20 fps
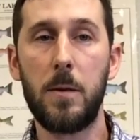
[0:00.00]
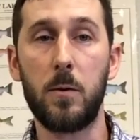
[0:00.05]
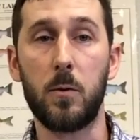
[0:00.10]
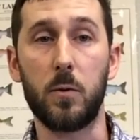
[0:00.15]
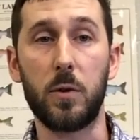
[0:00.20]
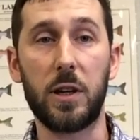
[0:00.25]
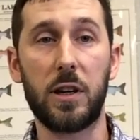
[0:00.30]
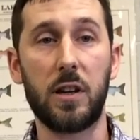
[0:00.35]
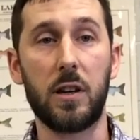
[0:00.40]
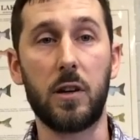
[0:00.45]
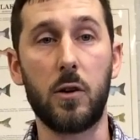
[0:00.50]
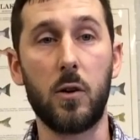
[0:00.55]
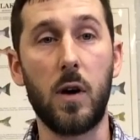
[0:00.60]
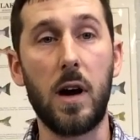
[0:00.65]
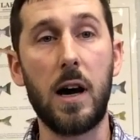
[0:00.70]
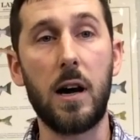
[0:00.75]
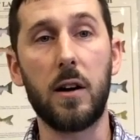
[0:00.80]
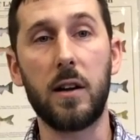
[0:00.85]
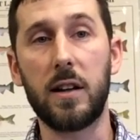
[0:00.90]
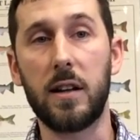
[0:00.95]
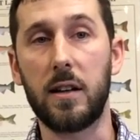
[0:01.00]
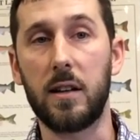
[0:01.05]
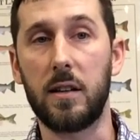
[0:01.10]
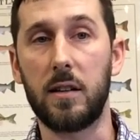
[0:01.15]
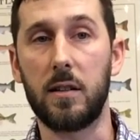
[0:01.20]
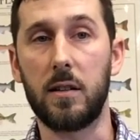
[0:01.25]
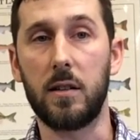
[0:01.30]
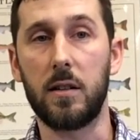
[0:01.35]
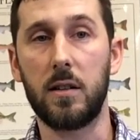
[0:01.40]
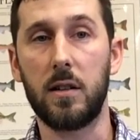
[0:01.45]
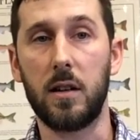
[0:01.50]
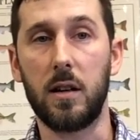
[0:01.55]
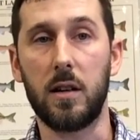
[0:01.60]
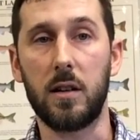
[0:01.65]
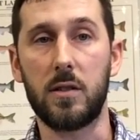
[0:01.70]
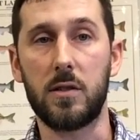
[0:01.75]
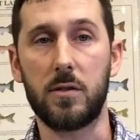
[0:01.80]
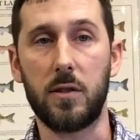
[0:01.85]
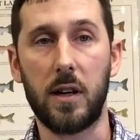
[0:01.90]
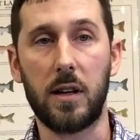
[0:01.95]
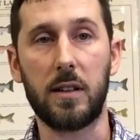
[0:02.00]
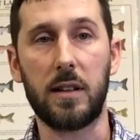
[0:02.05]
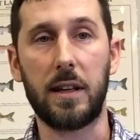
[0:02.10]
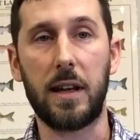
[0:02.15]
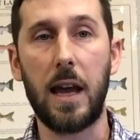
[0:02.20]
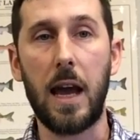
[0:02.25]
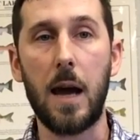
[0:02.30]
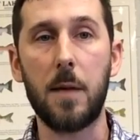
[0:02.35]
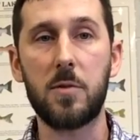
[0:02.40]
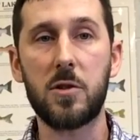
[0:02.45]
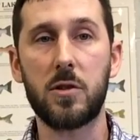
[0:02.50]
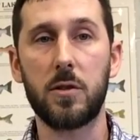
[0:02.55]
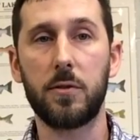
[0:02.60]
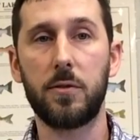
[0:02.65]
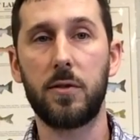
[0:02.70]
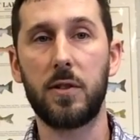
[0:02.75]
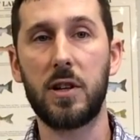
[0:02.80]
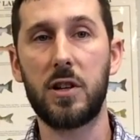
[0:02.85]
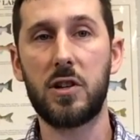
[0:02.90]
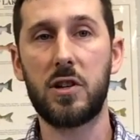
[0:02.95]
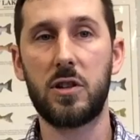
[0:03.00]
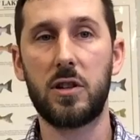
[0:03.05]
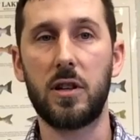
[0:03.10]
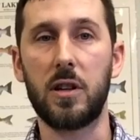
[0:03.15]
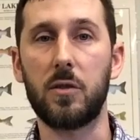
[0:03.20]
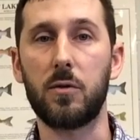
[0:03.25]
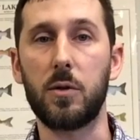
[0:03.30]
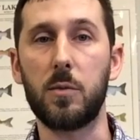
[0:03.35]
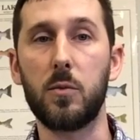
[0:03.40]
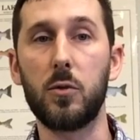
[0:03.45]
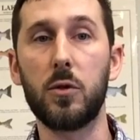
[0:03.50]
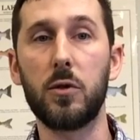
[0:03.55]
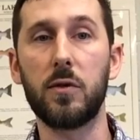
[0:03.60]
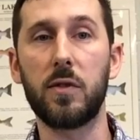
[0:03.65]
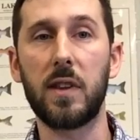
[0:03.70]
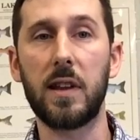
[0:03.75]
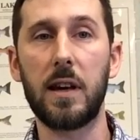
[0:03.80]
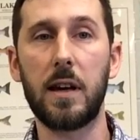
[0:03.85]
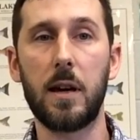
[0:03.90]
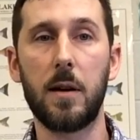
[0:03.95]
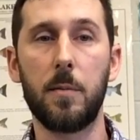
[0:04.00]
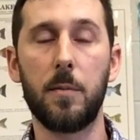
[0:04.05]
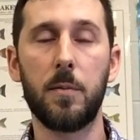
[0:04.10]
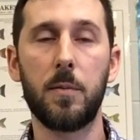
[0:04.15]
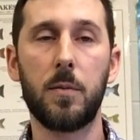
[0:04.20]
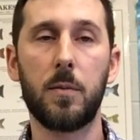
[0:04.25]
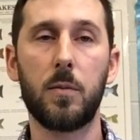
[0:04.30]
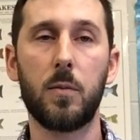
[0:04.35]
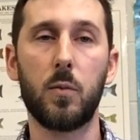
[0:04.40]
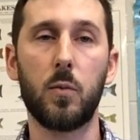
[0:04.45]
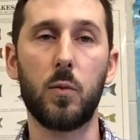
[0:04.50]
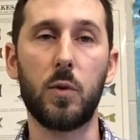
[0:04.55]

We could go out and directly capture fish and remove them.